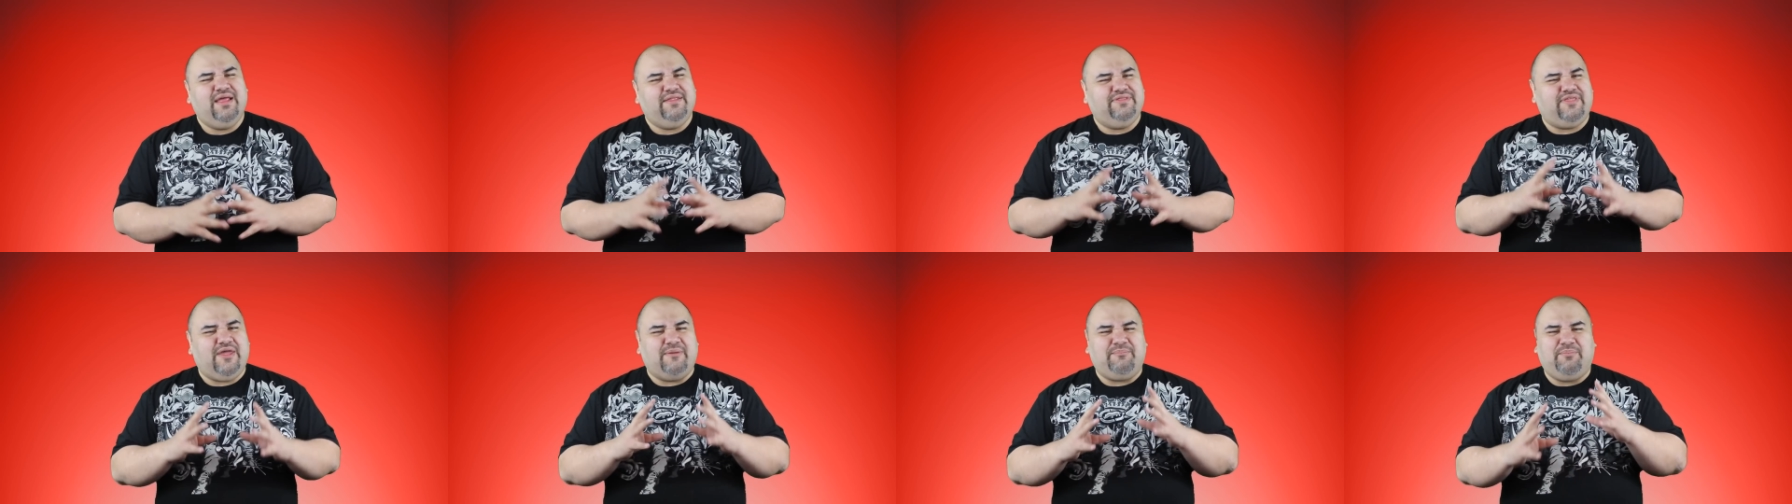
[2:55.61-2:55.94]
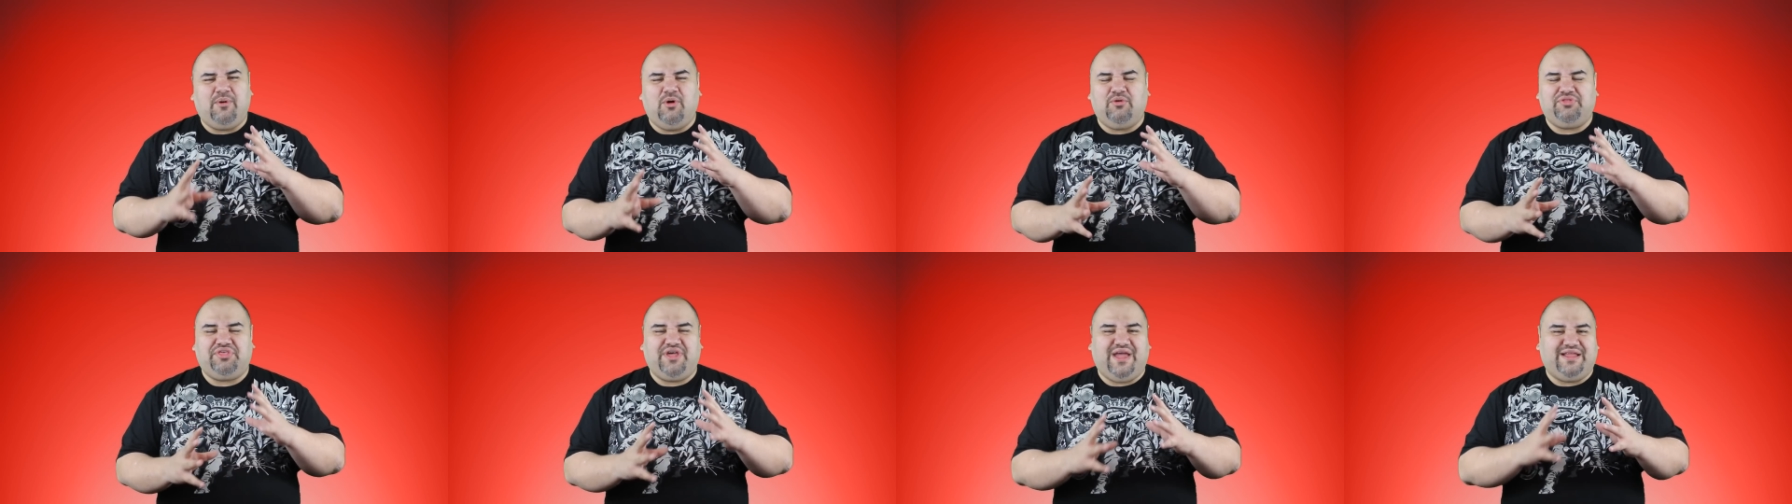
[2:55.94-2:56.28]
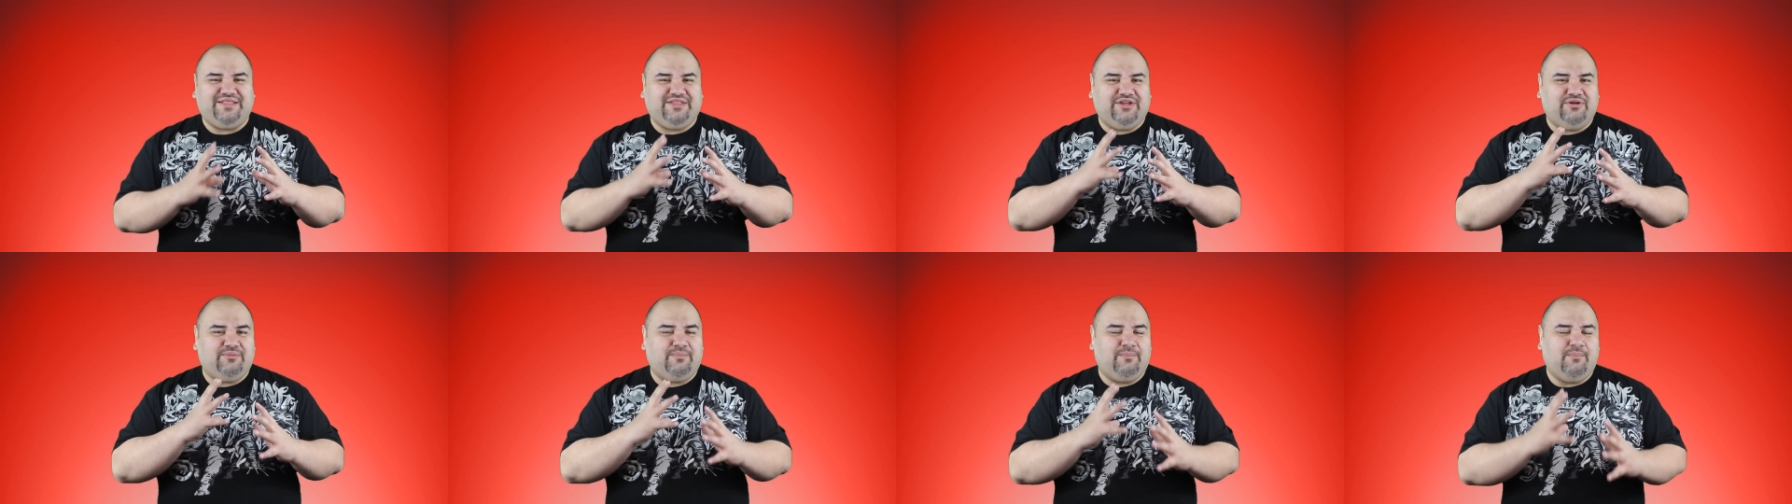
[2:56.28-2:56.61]
They both
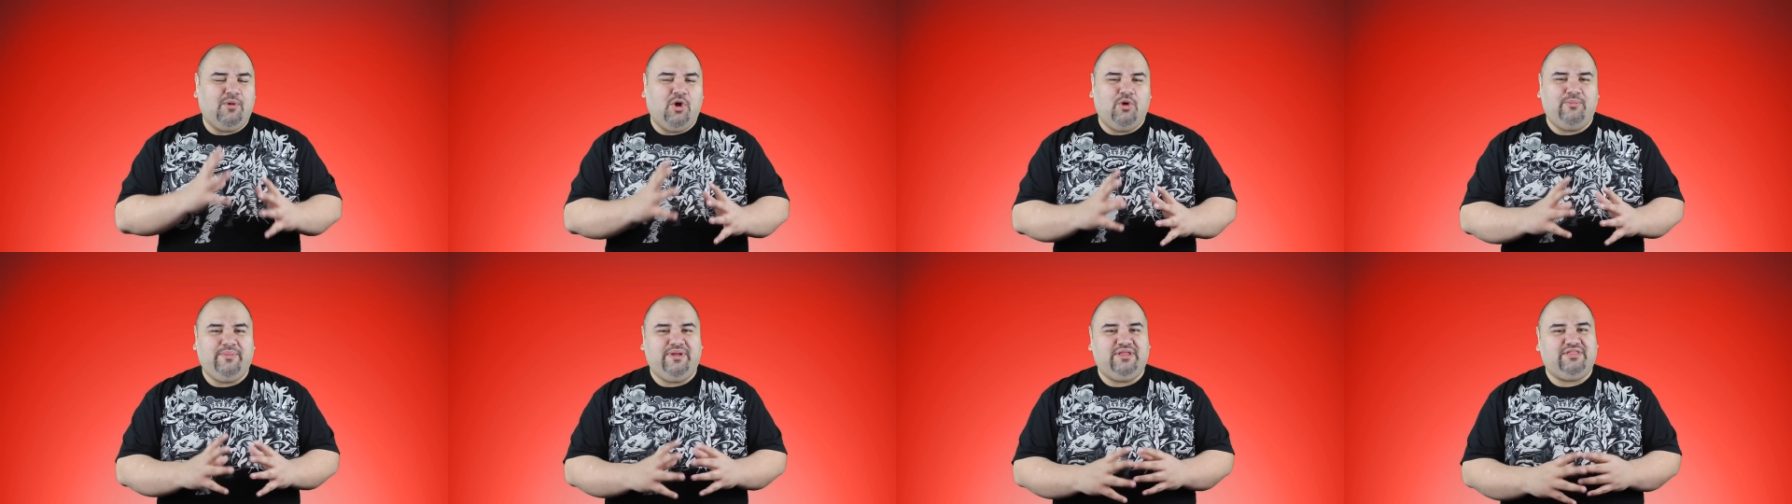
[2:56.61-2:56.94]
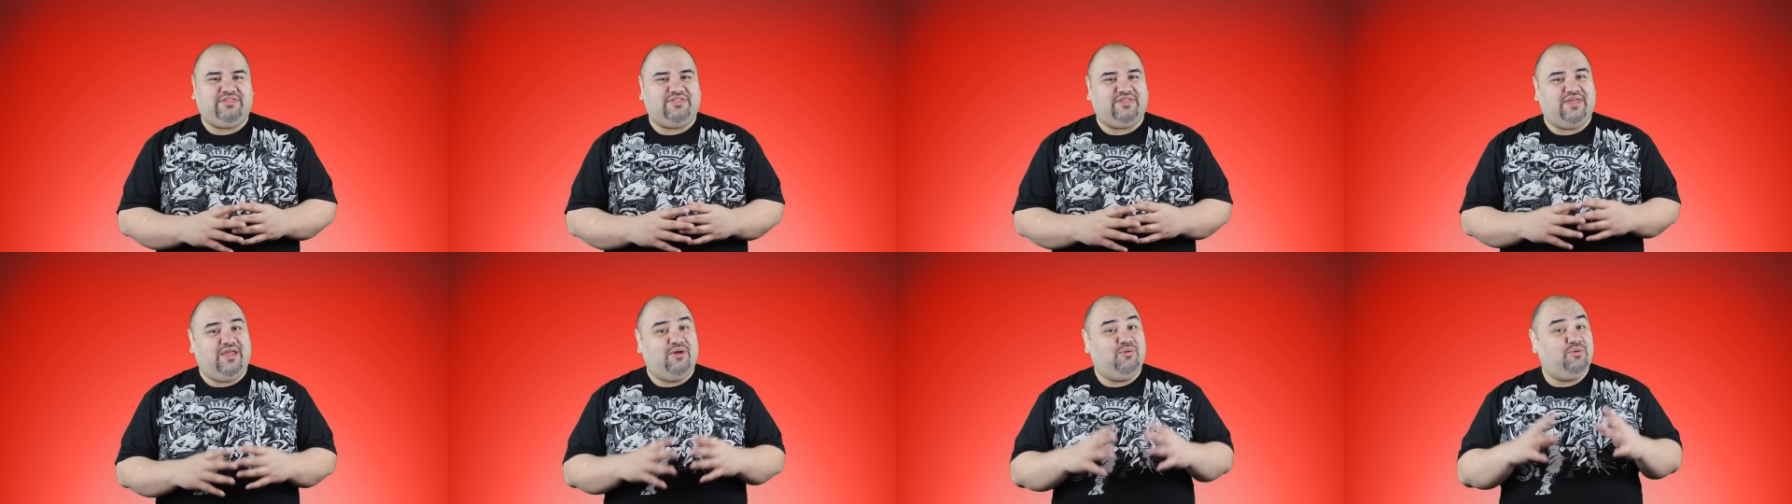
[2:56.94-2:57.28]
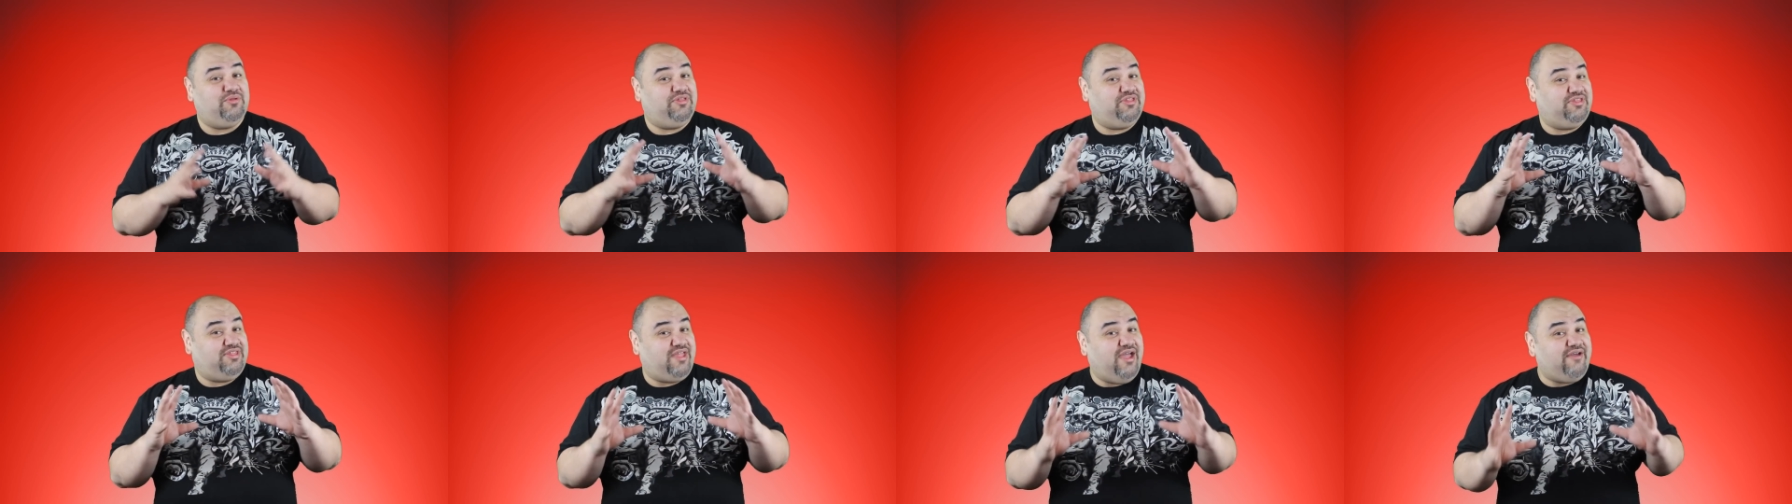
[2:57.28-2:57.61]
had their moments. It
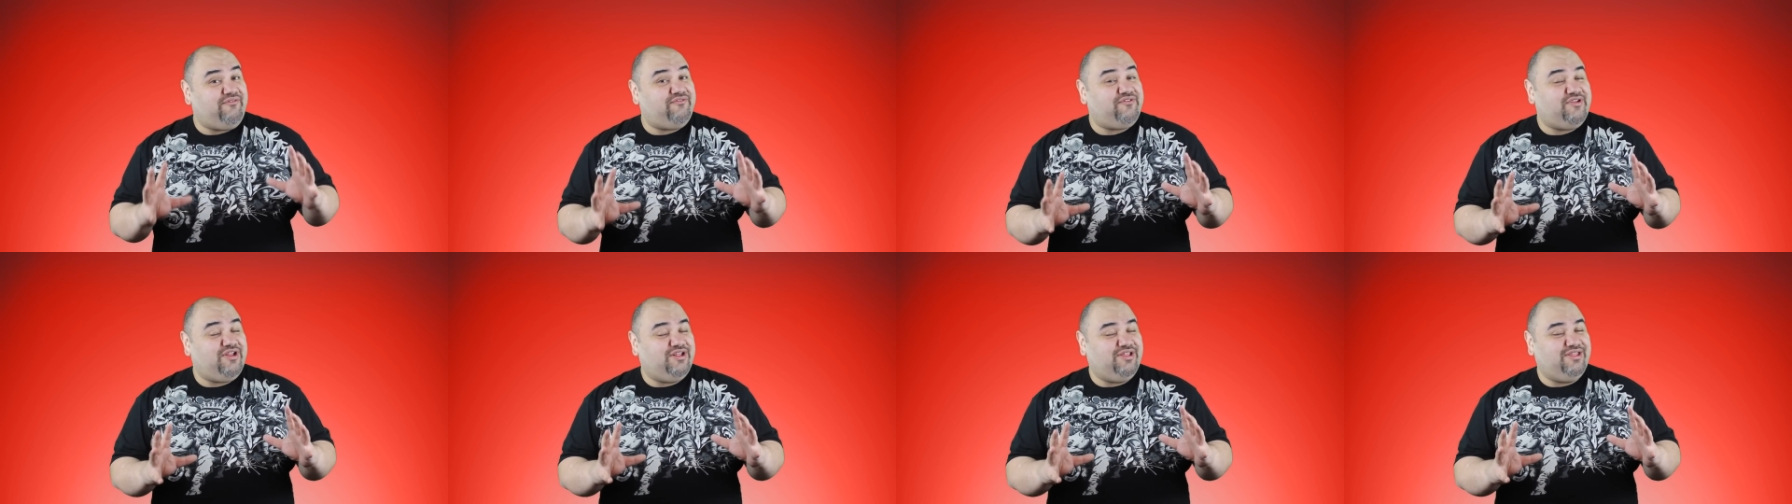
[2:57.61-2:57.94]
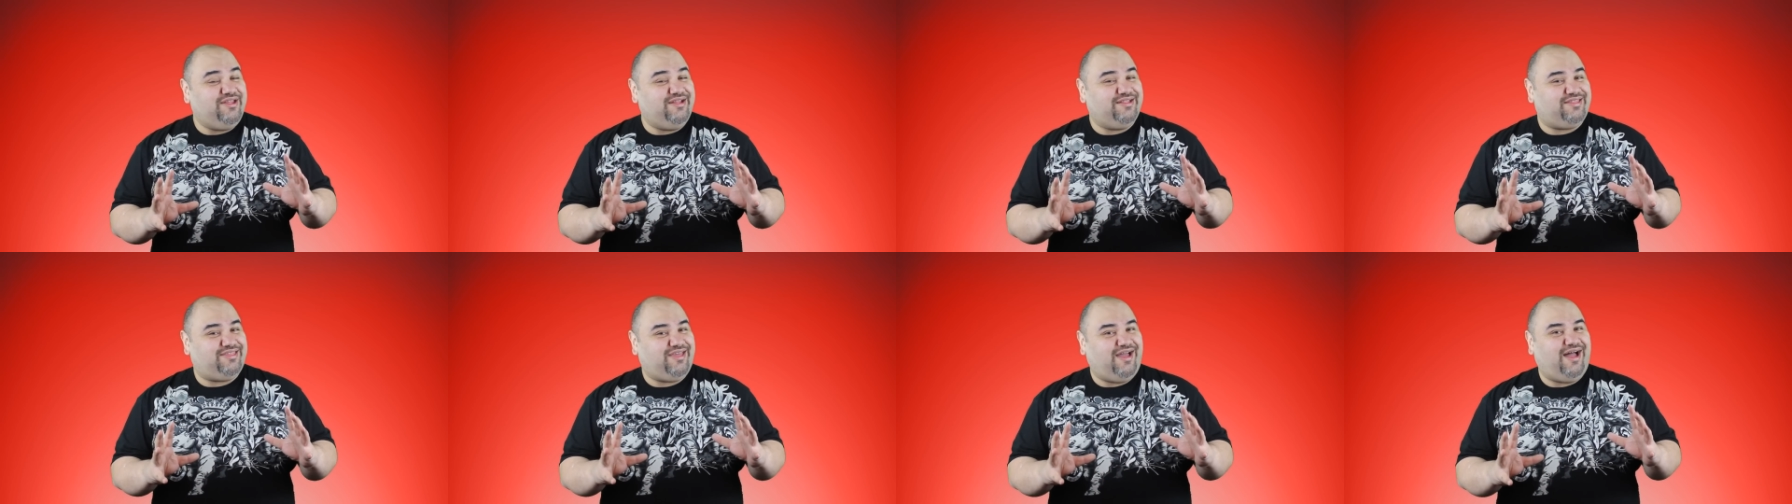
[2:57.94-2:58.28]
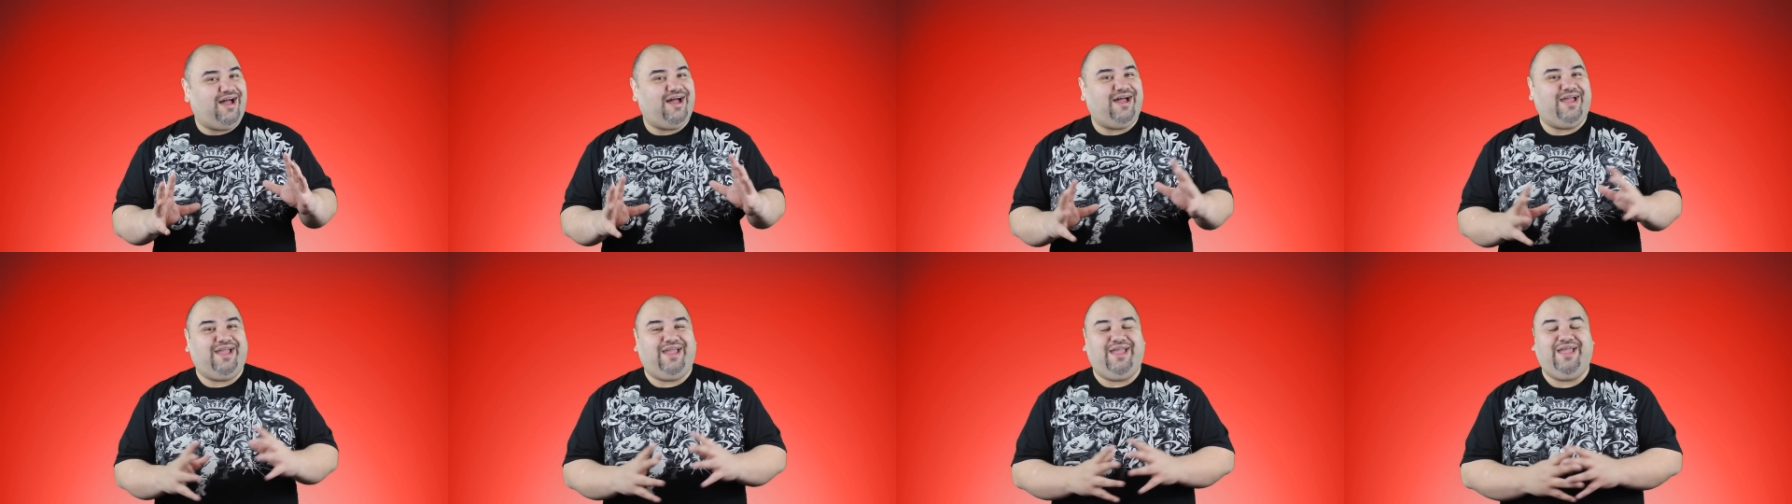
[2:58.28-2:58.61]
was definitely a
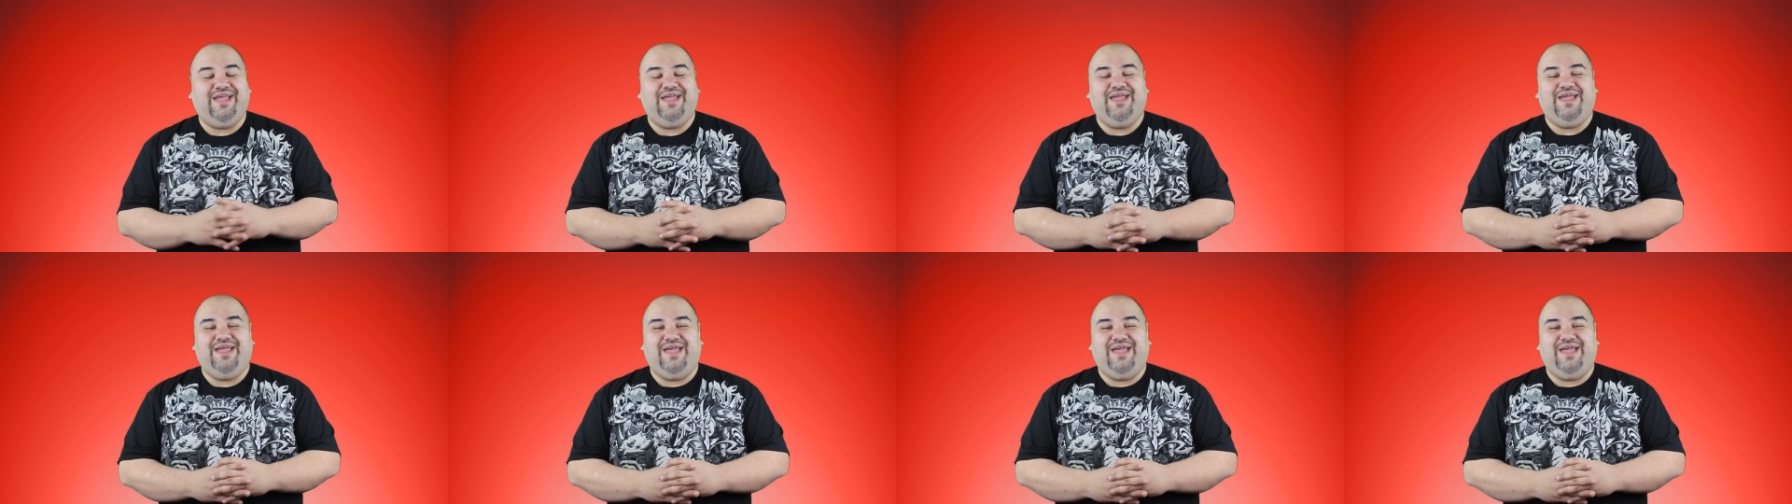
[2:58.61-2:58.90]
tie,